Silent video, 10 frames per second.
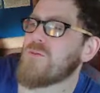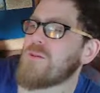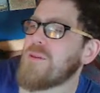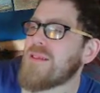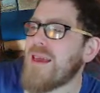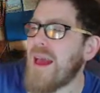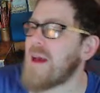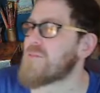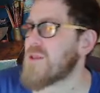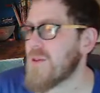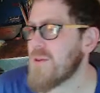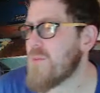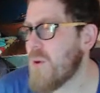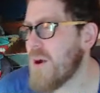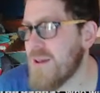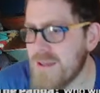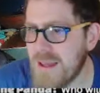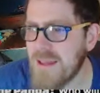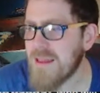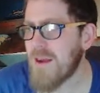be the absolute worst
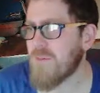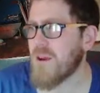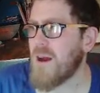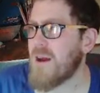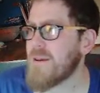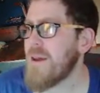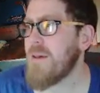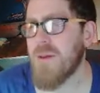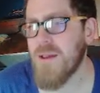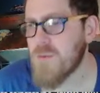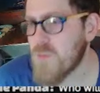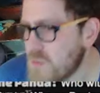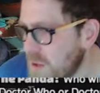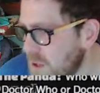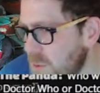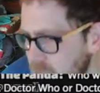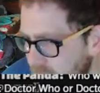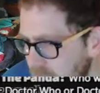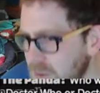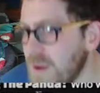in that regard, because as we all
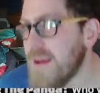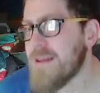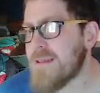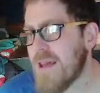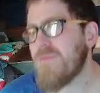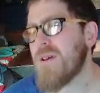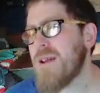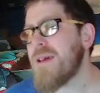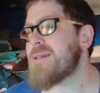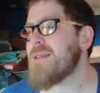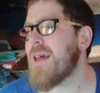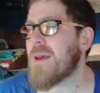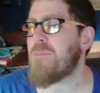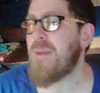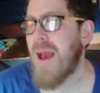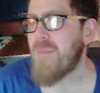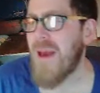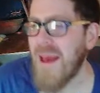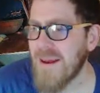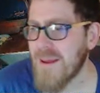know, 7 is like
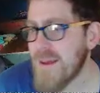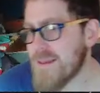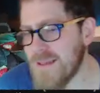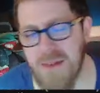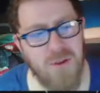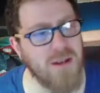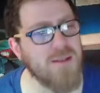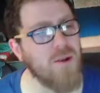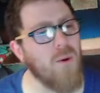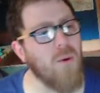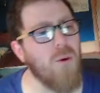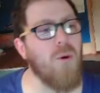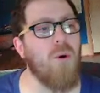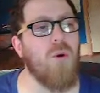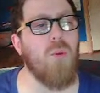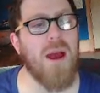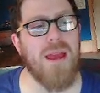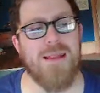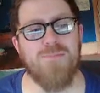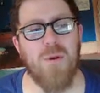Batman. 7 is
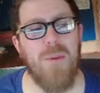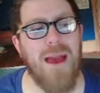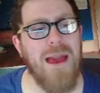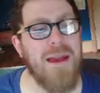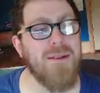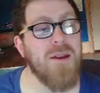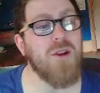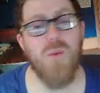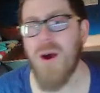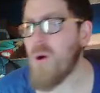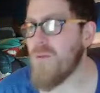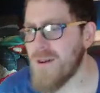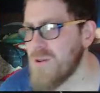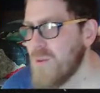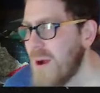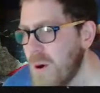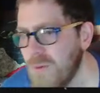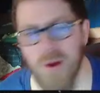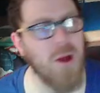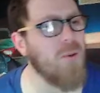always prepared. 12 and
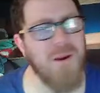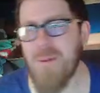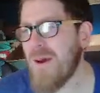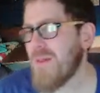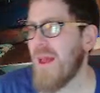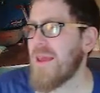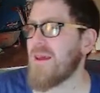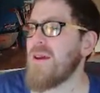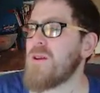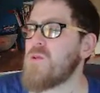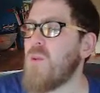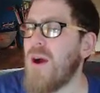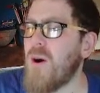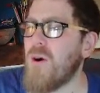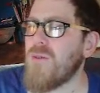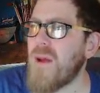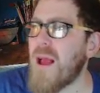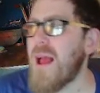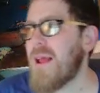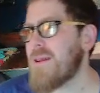12. What about like 12
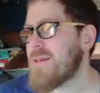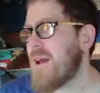and